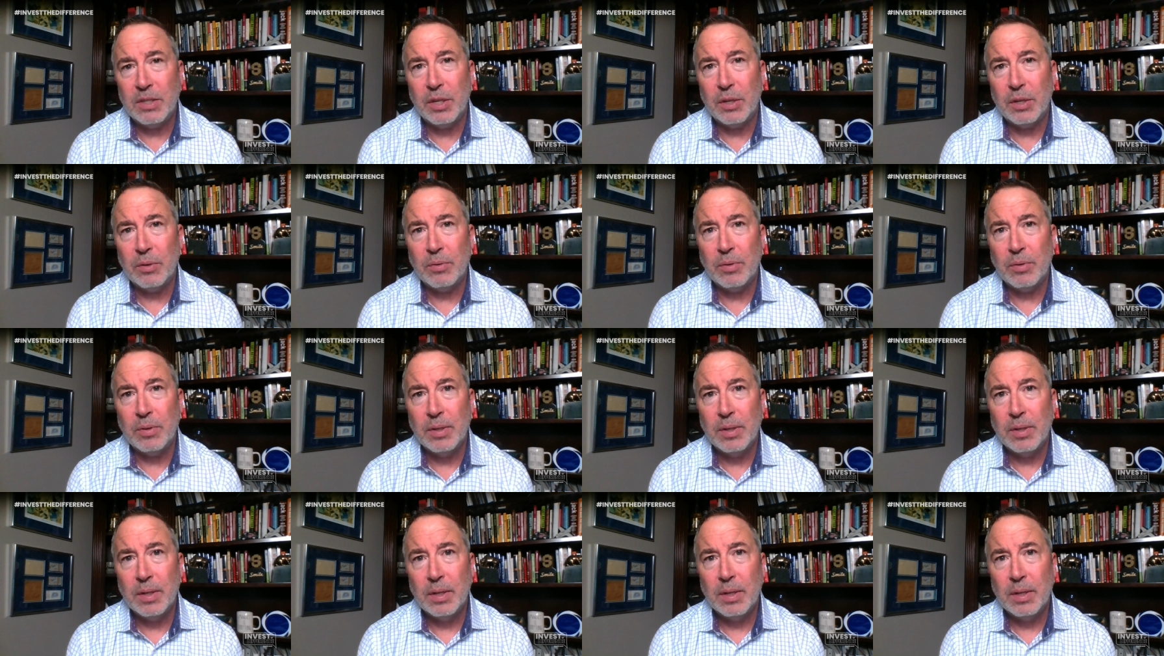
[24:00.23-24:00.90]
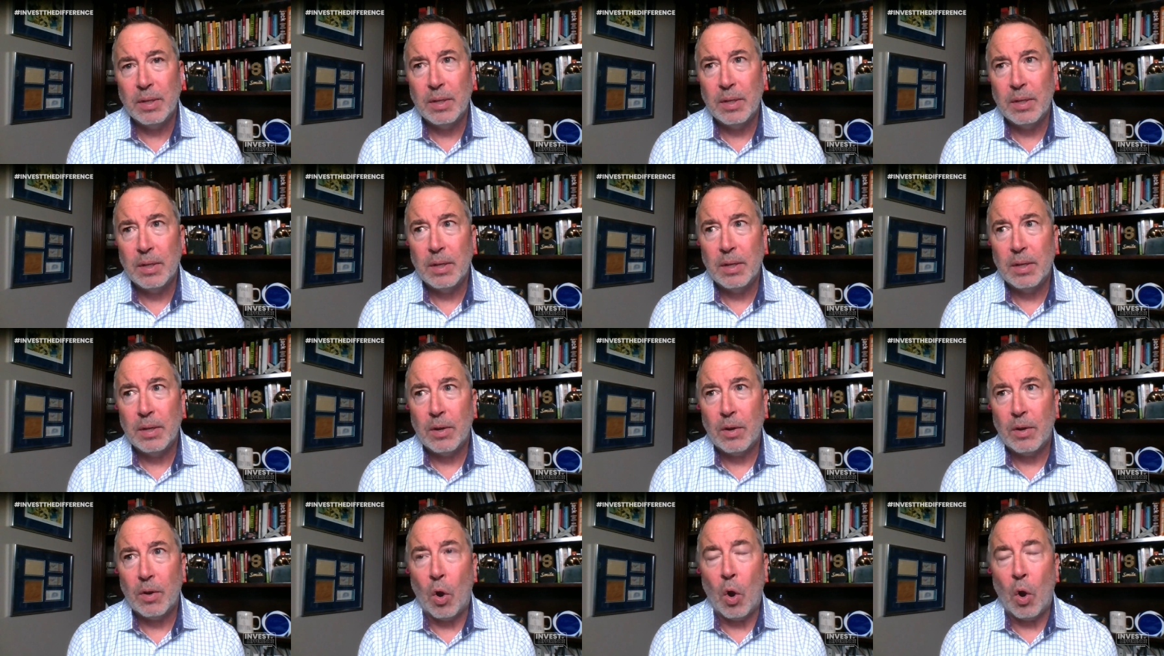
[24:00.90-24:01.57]
to.
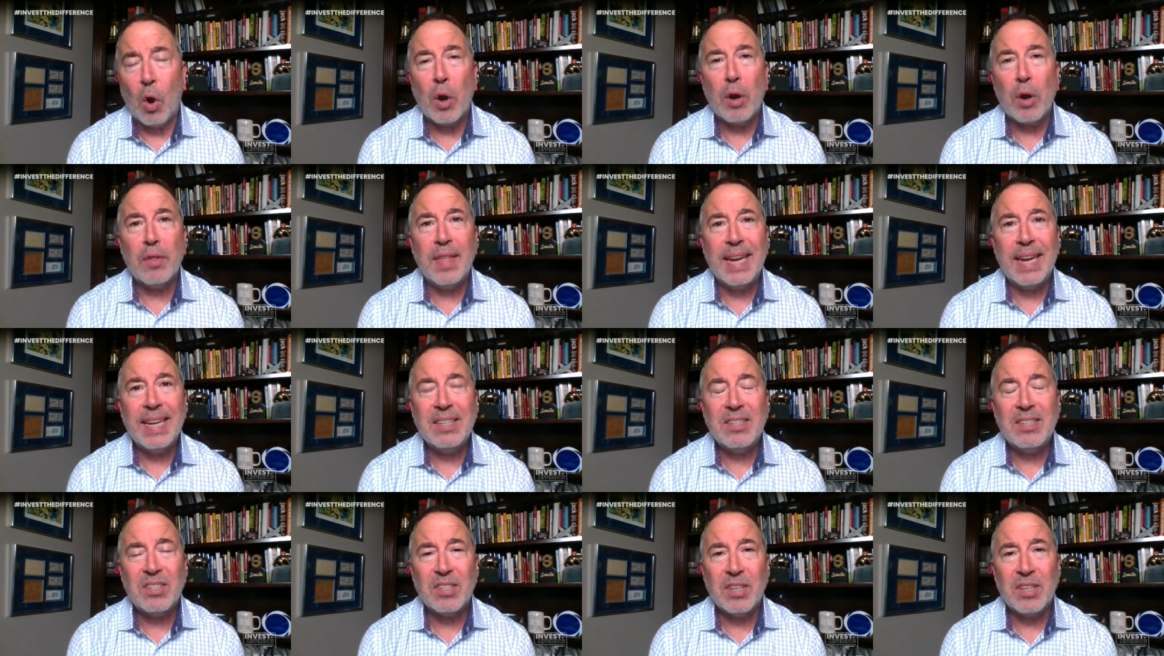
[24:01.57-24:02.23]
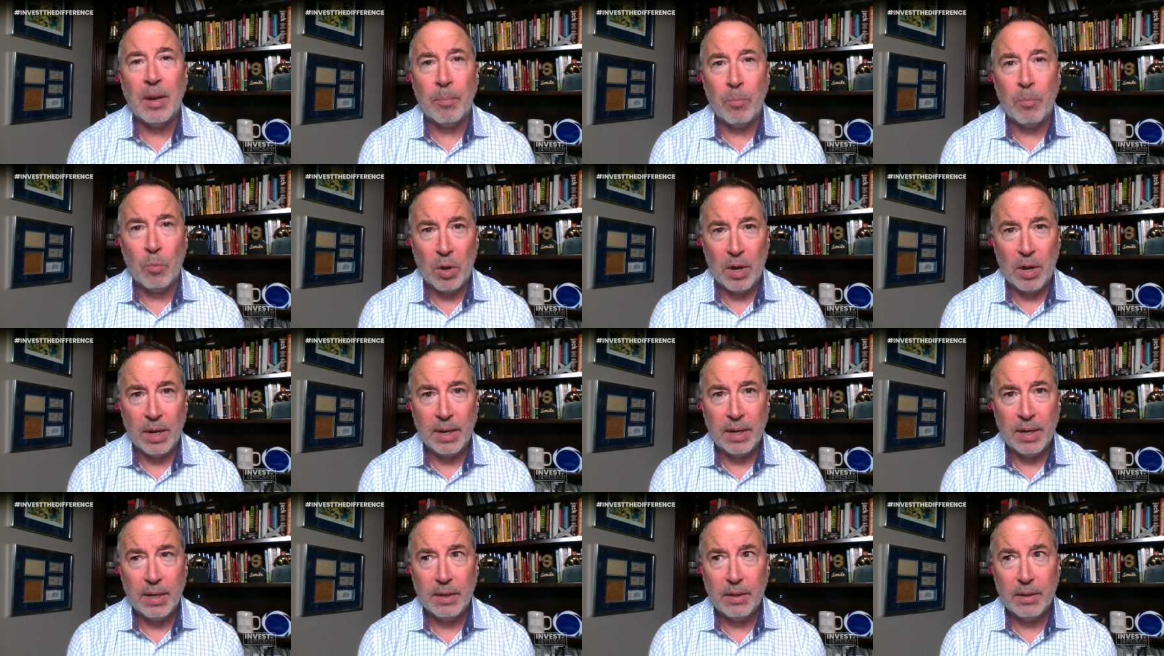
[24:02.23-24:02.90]
Are they
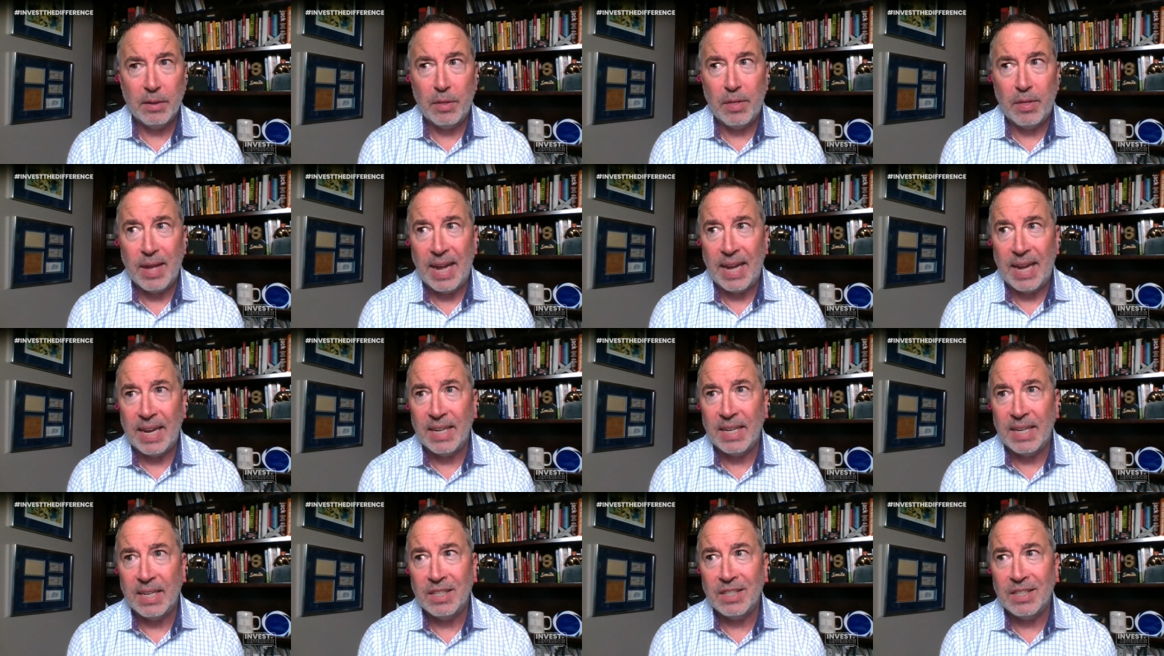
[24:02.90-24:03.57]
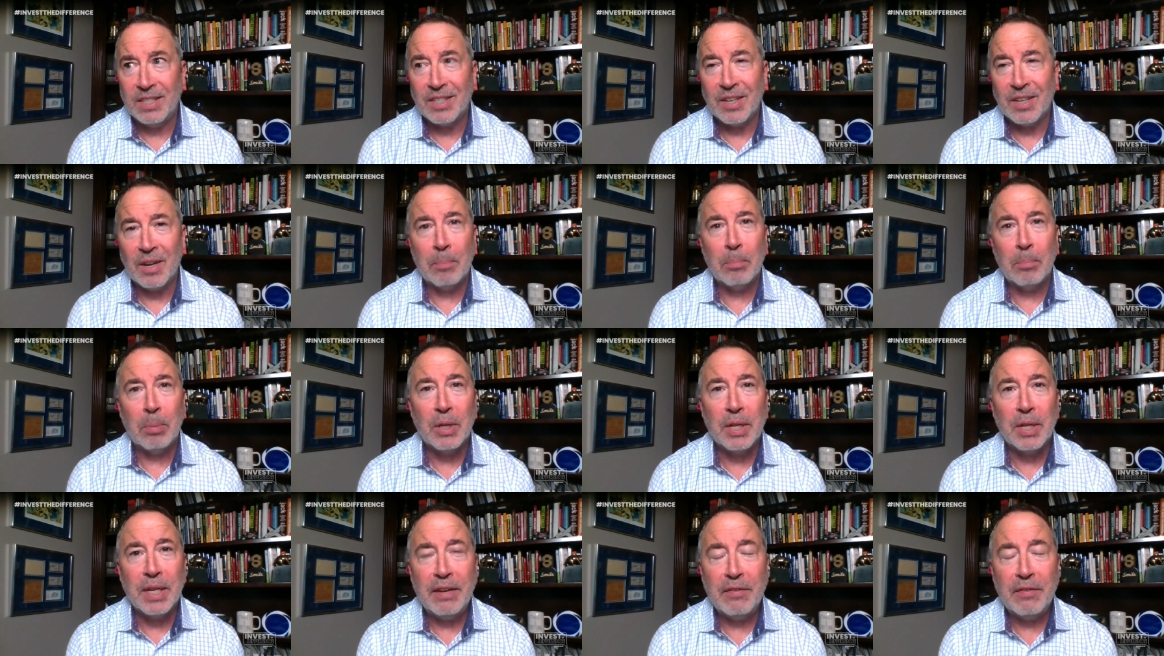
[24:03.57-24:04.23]
someone that is a
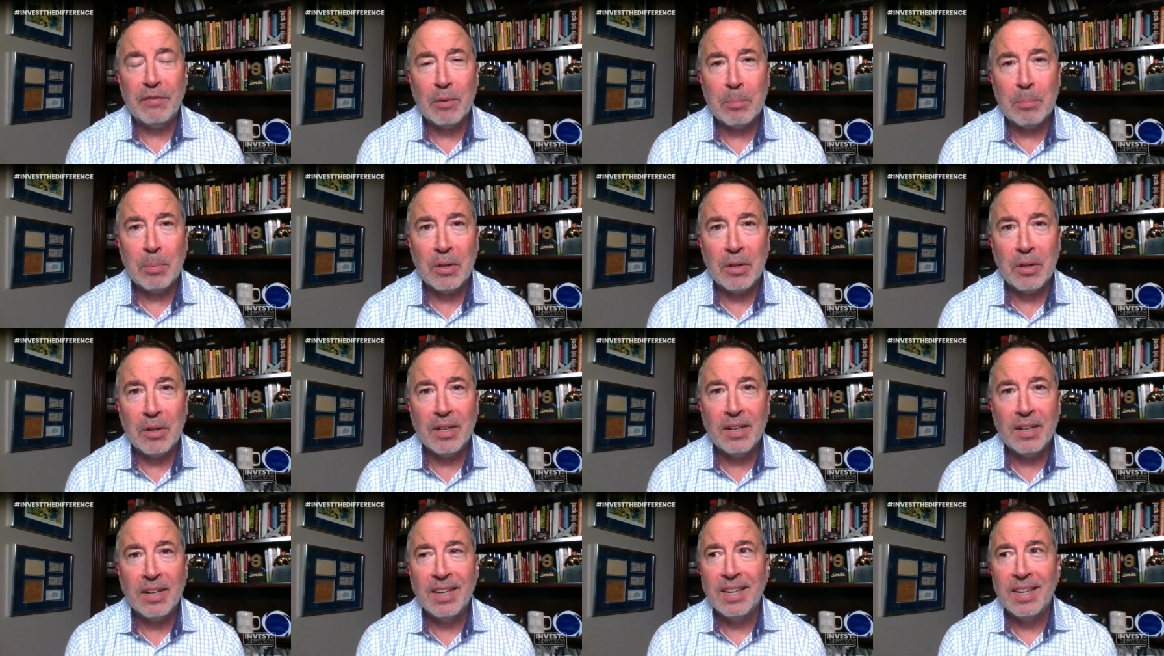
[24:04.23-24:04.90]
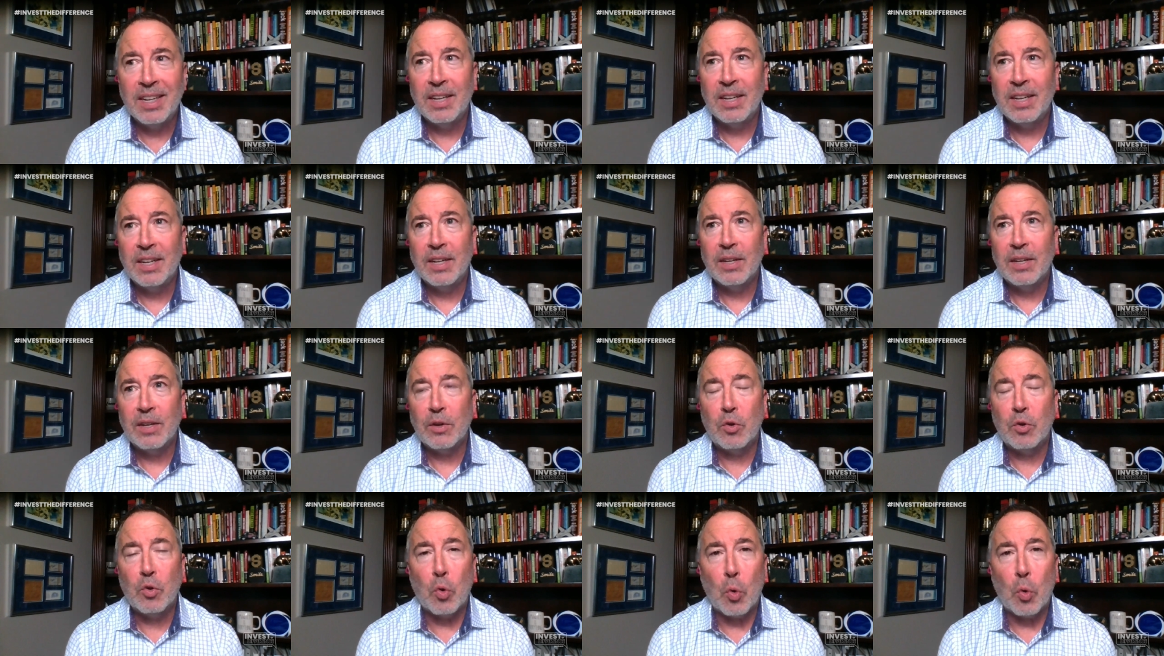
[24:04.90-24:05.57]
believable,
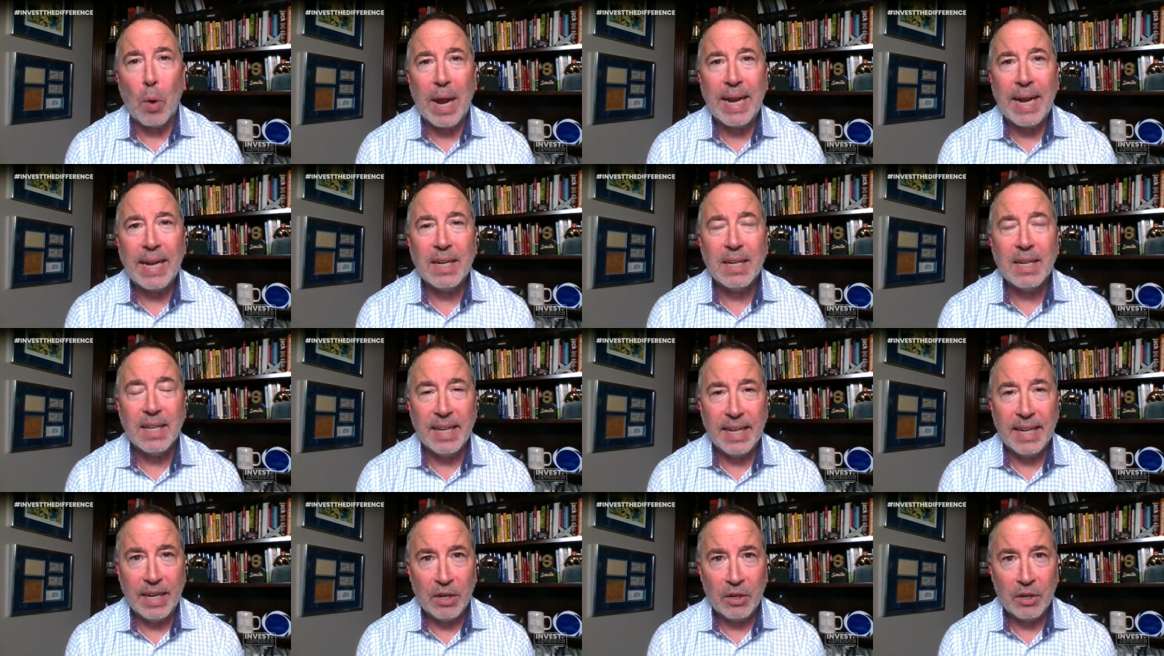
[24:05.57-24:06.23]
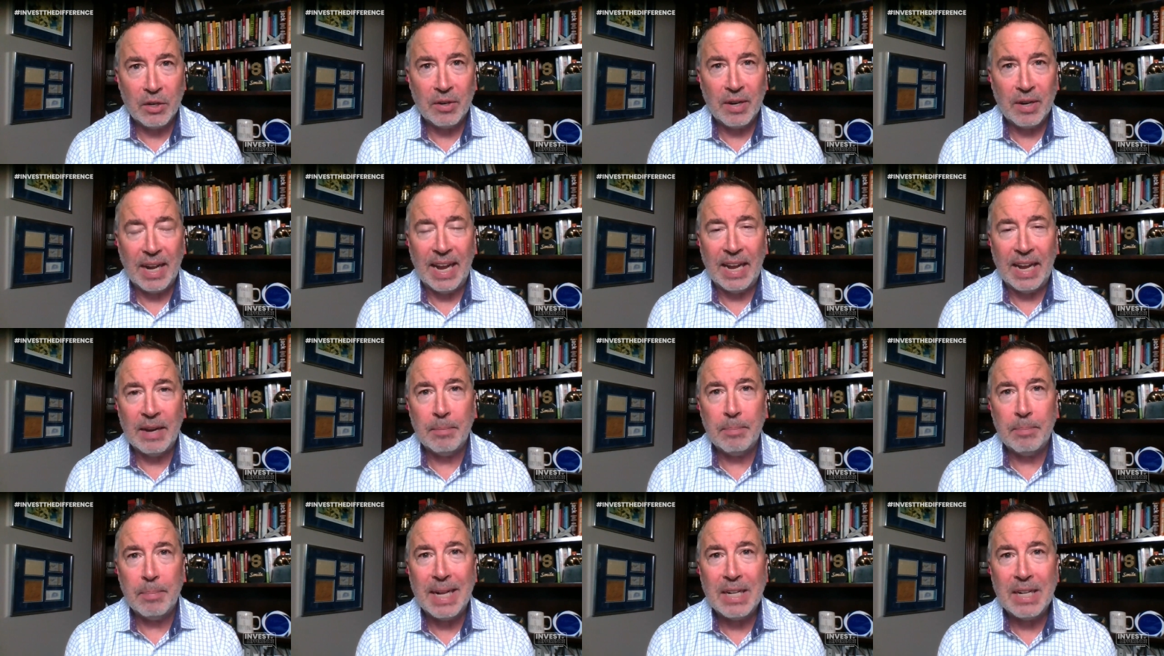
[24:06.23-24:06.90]
great leader
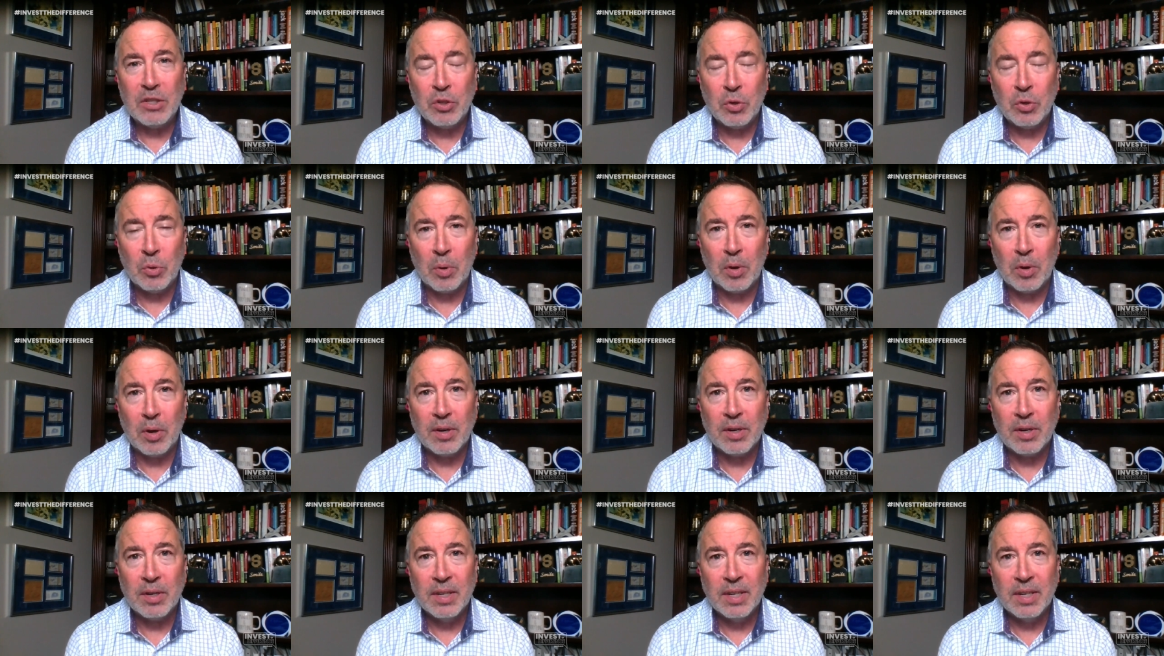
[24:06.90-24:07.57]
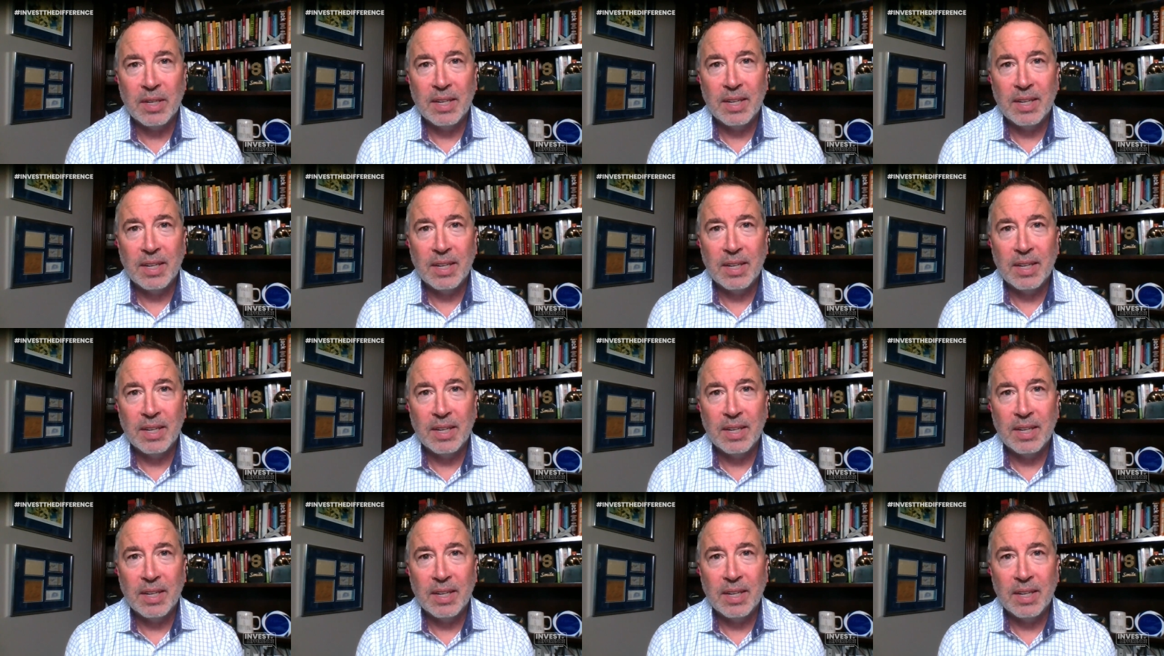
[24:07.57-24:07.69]
and mentor?